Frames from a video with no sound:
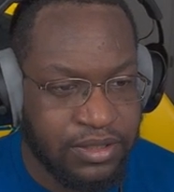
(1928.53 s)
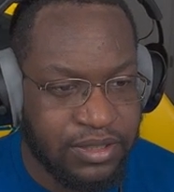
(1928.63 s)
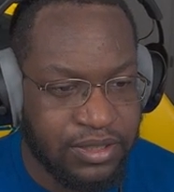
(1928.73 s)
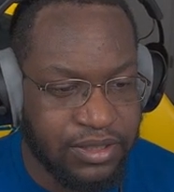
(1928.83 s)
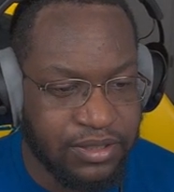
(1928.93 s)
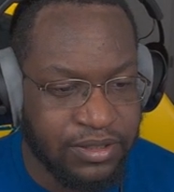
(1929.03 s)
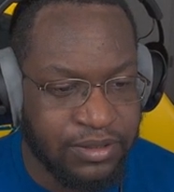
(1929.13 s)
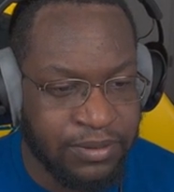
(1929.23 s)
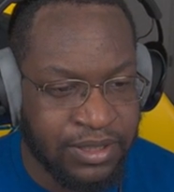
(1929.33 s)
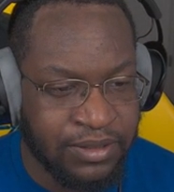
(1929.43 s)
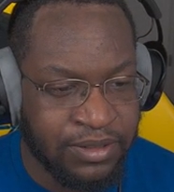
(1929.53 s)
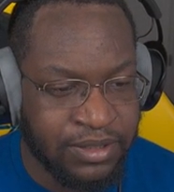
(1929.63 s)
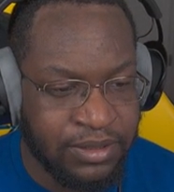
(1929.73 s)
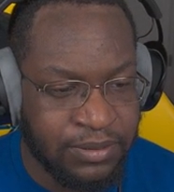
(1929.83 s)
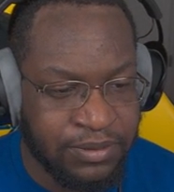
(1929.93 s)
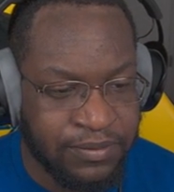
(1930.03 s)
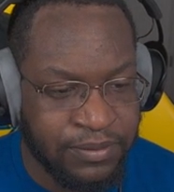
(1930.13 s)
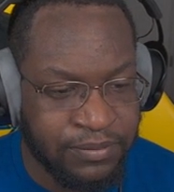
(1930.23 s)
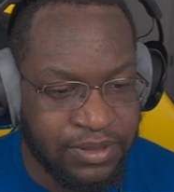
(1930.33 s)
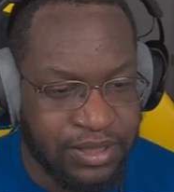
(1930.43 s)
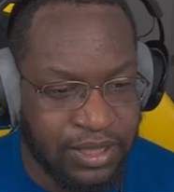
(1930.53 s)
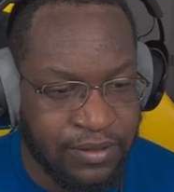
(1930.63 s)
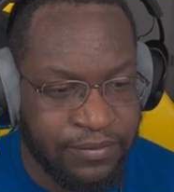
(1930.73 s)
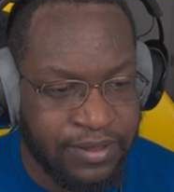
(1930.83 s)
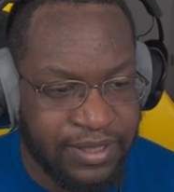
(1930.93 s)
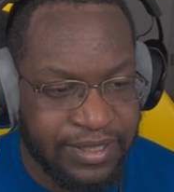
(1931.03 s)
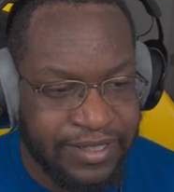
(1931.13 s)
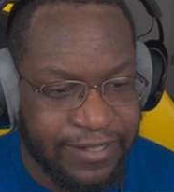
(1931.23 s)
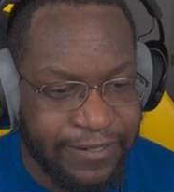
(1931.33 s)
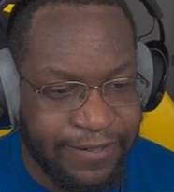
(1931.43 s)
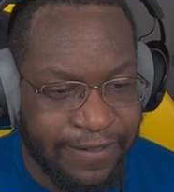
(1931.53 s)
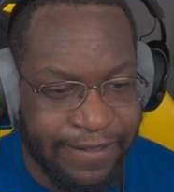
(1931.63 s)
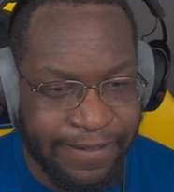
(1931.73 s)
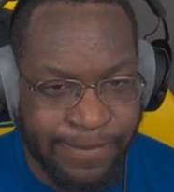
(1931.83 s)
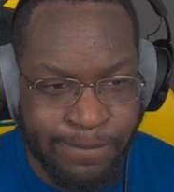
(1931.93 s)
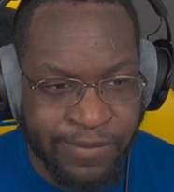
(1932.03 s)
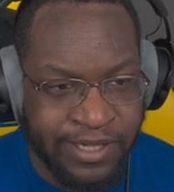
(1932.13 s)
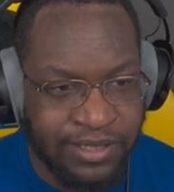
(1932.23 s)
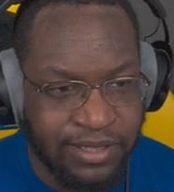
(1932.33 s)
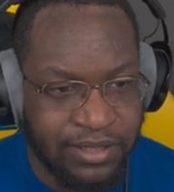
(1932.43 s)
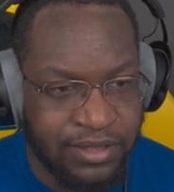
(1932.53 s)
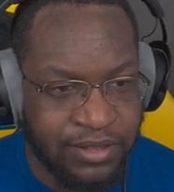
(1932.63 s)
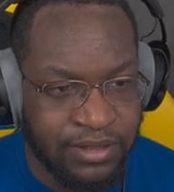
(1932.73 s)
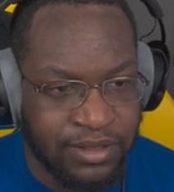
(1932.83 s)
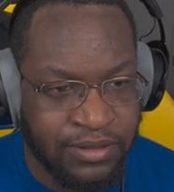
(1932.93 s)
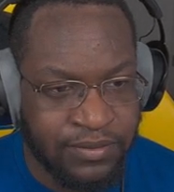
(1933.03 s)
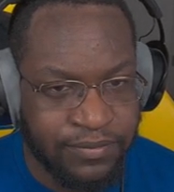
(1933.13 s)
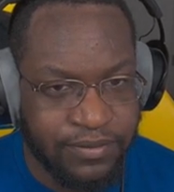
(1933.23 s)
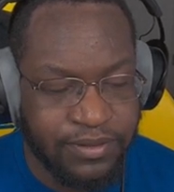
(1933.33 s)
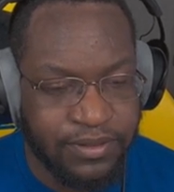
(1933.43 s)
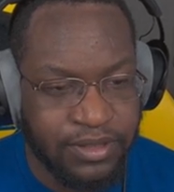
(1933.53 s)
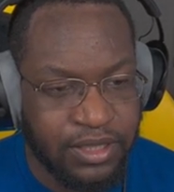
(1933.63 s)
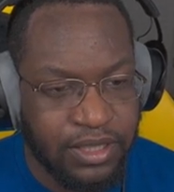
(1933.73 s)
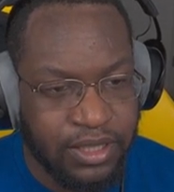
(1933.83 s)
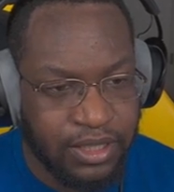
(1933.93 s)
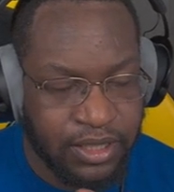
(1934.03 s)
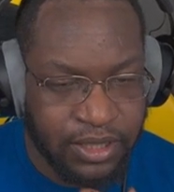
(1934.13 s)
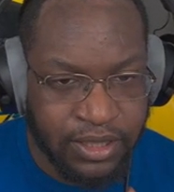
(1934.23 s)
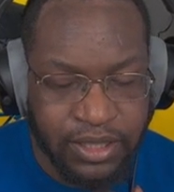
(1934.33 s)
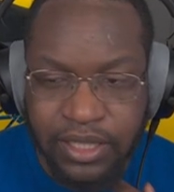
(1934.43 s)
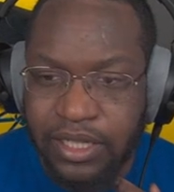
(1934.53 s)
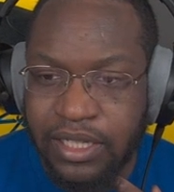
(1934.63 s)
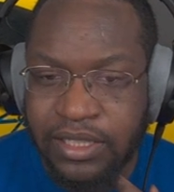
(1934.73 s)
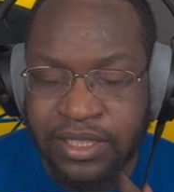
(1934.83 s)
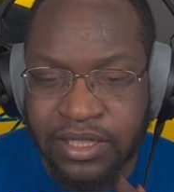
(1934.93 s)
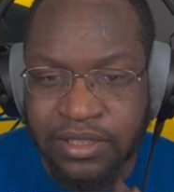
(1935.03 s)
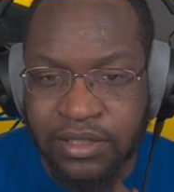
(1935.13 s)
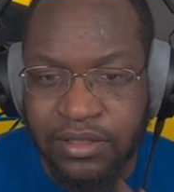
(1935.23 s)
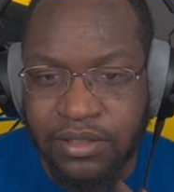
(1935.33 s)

So I'm not going to give you Tough. I might give... It's not